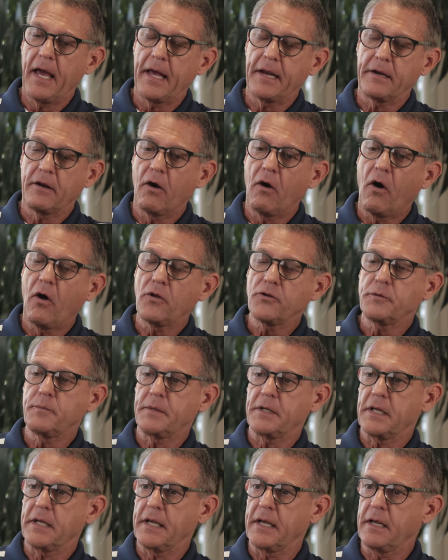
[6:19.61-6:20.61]
and
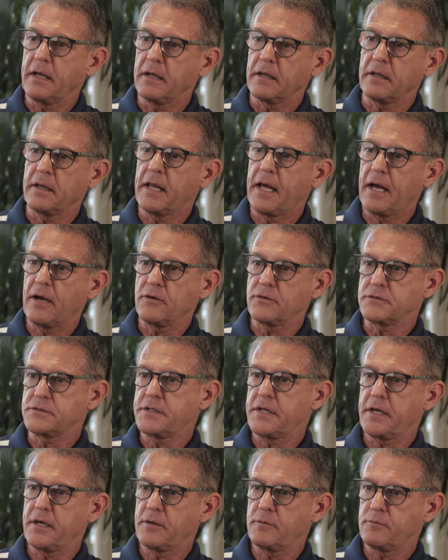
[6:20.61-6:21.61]
ultimately
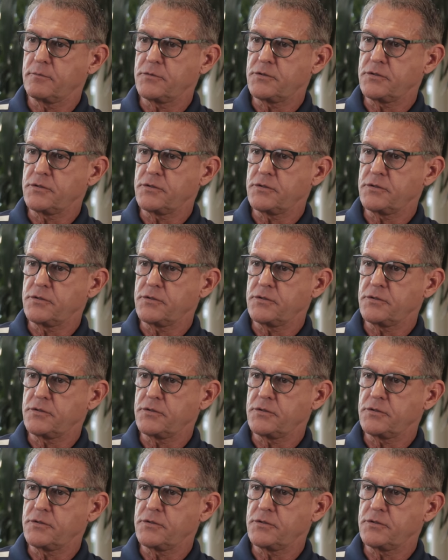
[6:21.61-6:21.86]
allows them